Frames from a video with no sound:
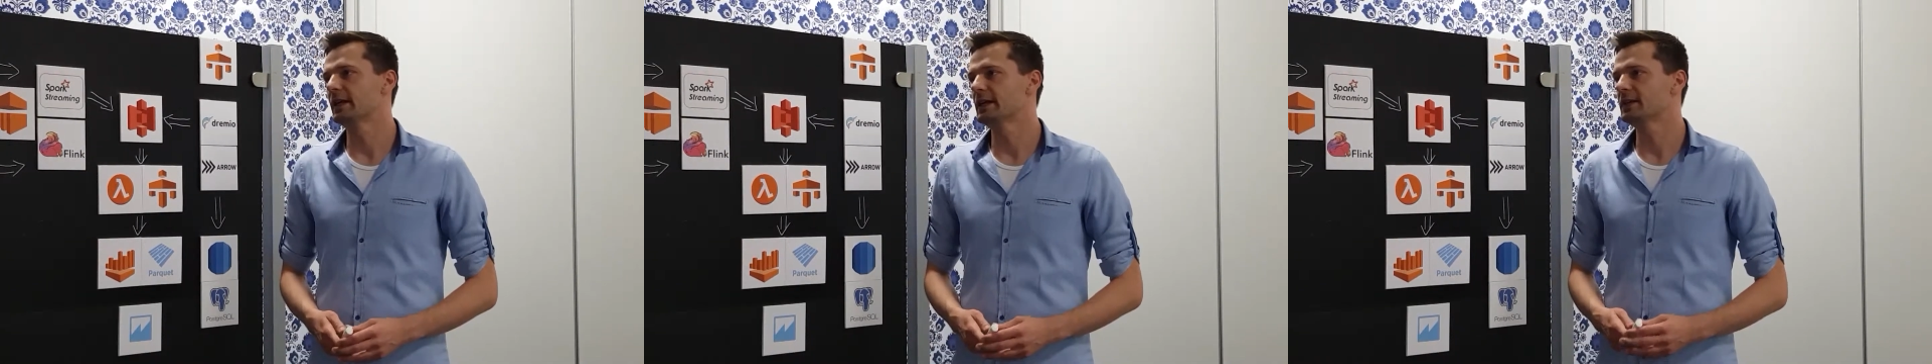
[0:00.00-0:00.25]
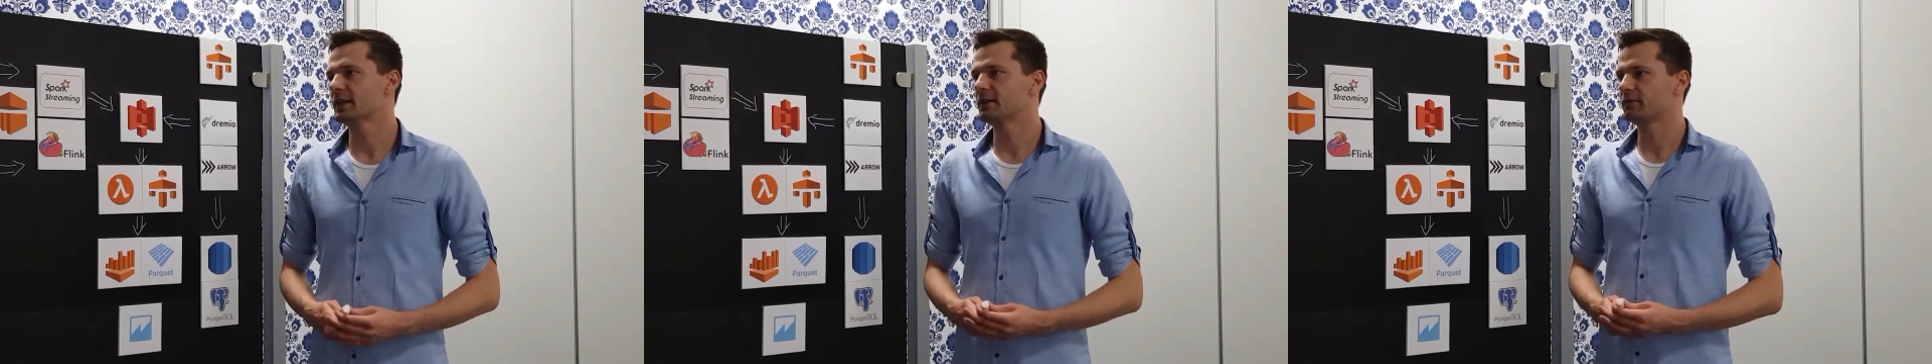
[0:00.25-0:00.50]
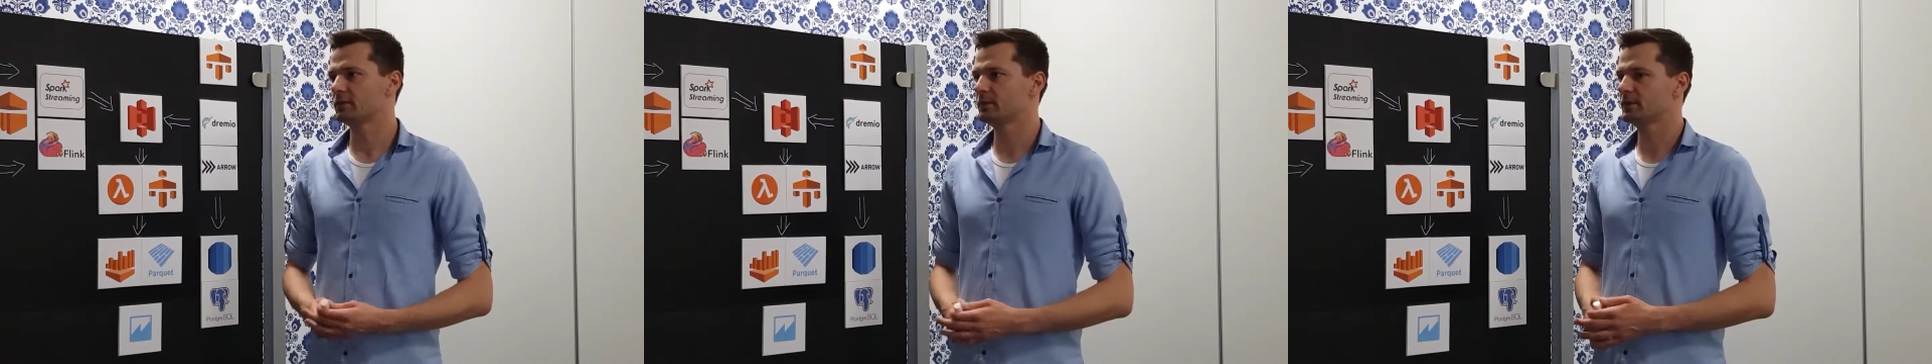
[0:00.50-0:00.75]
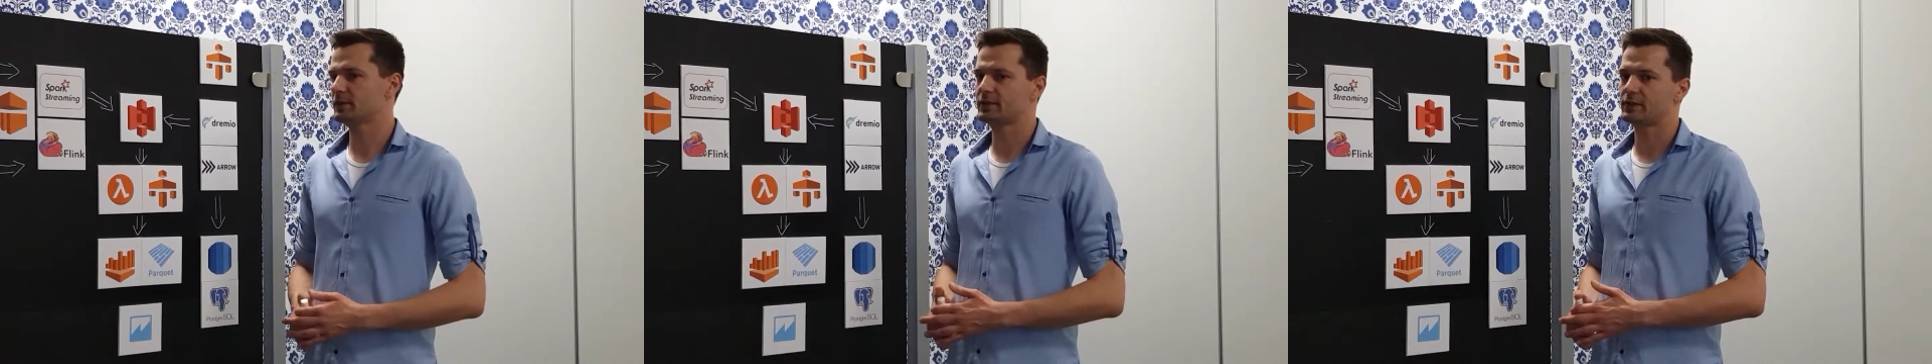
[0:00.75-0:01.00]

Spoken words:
data from a